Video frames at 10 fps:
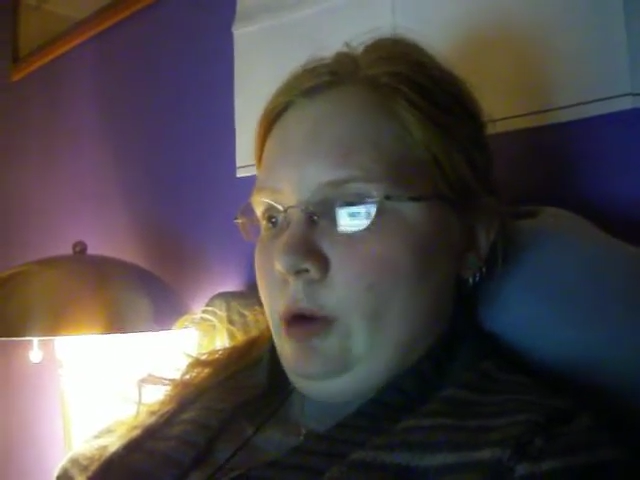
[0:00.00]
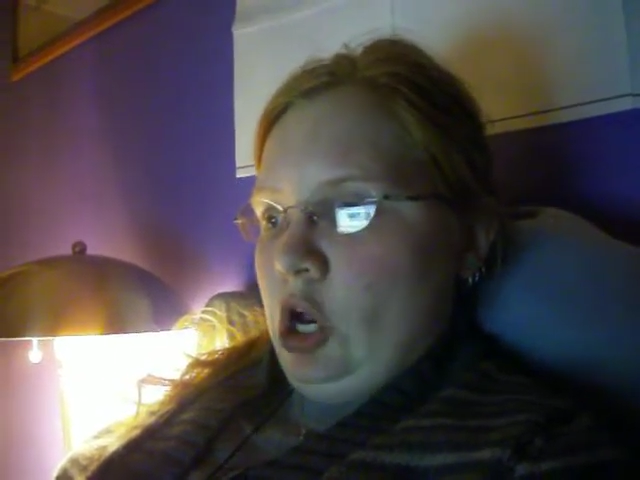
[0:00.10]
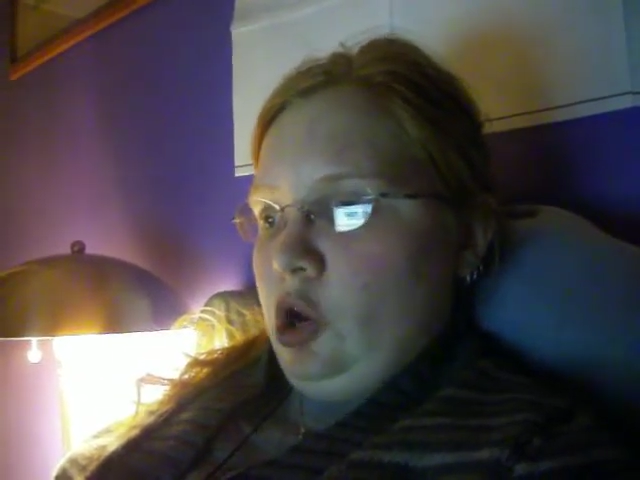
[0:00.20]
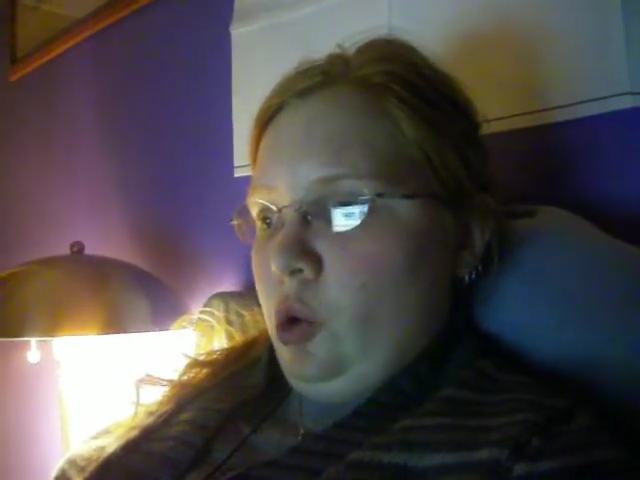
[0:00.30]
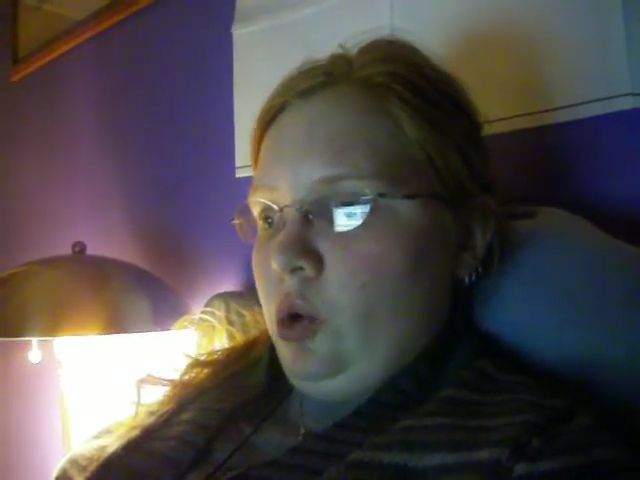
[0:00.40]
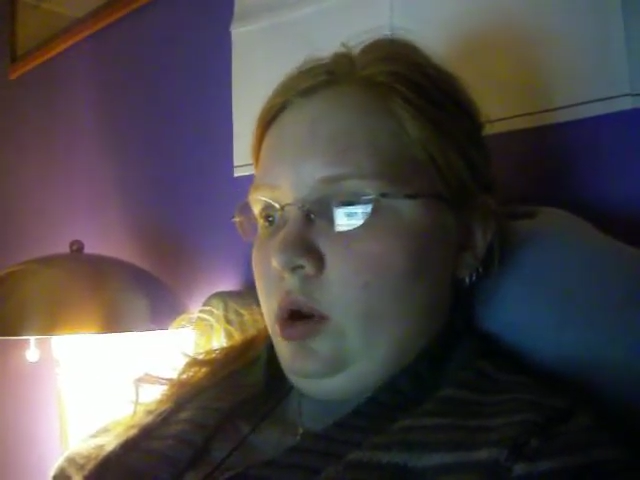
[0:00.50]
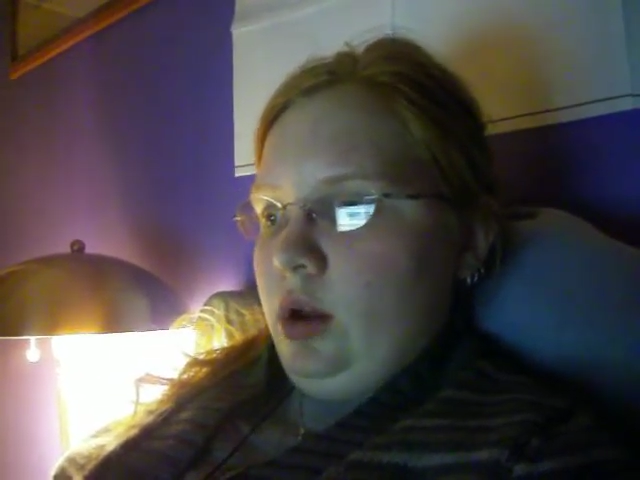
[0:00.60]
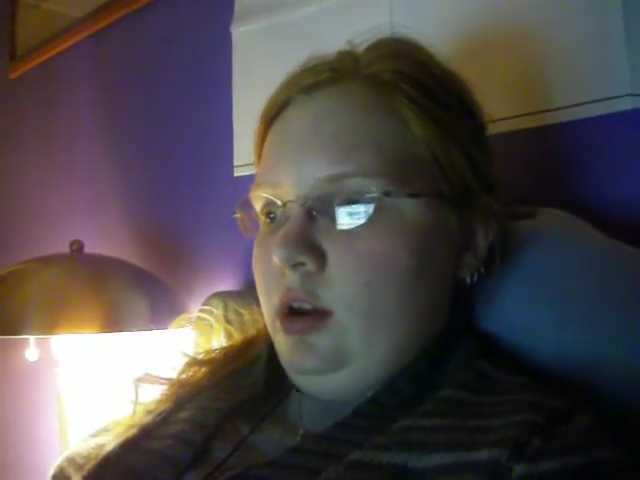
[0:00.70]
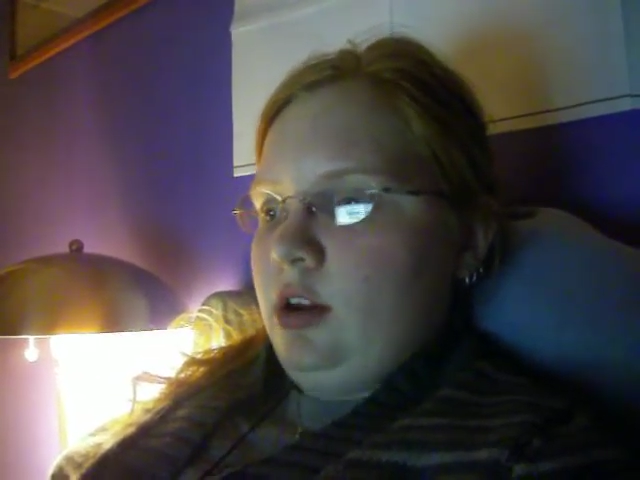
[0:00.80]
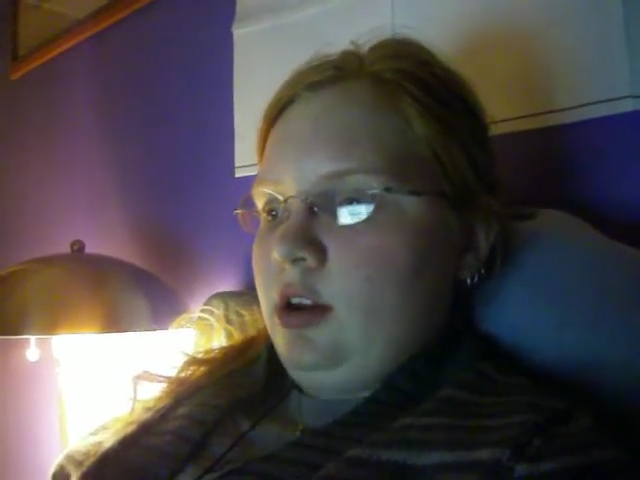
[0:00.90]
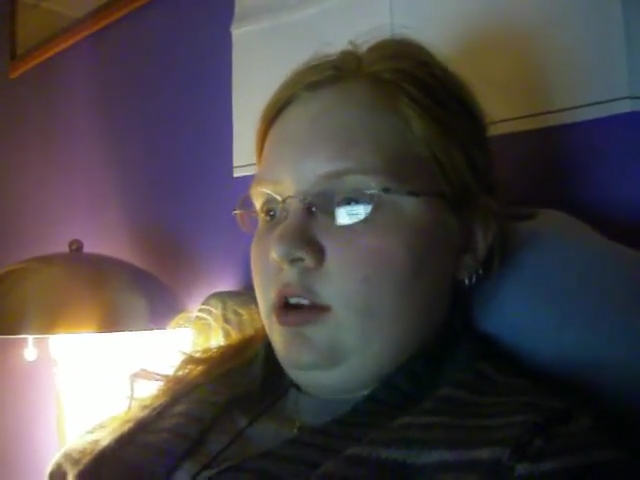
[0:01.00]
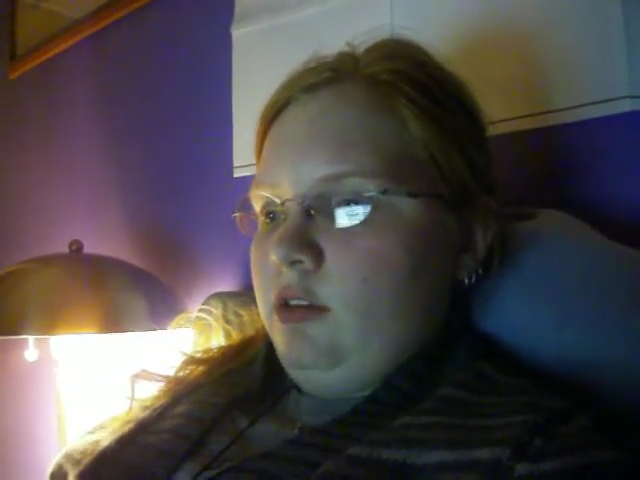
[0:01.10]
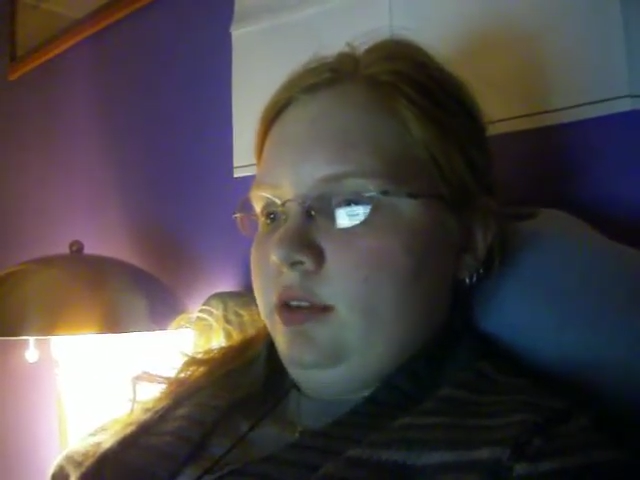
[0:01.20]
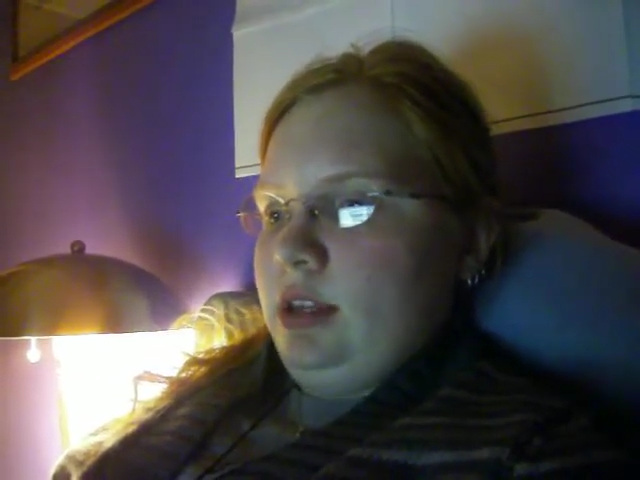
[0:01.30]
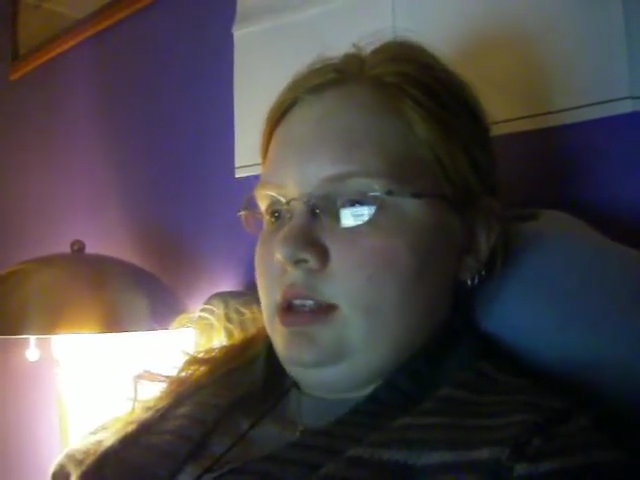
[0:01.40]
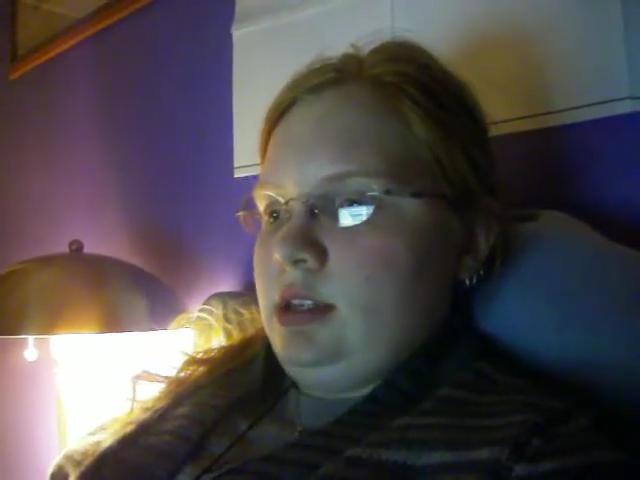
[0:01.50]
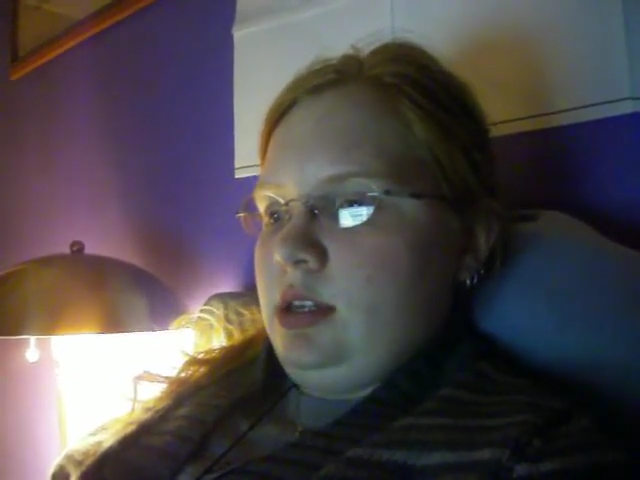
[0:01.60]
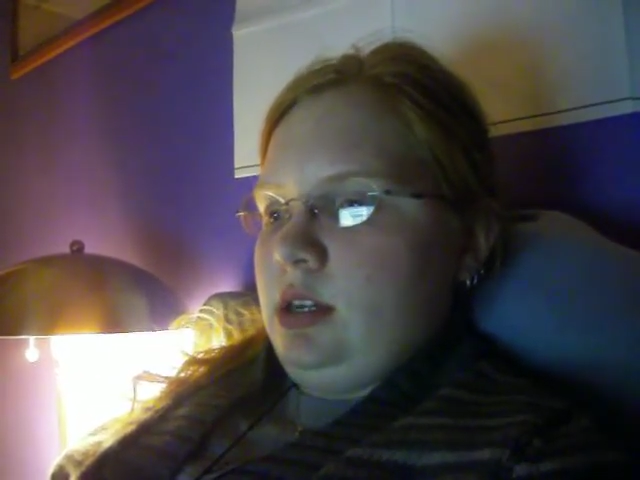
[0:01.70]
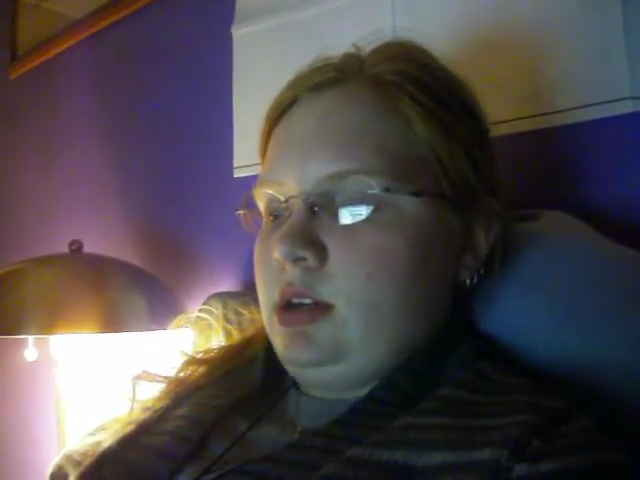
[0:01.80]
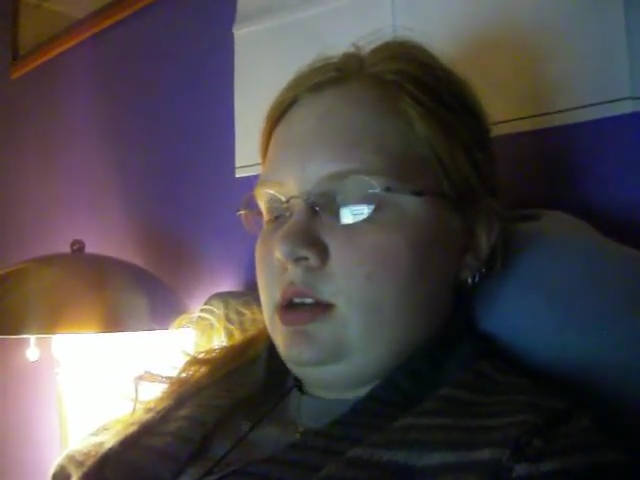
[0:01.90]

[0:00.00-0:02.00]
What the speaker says: Honora, Felicity.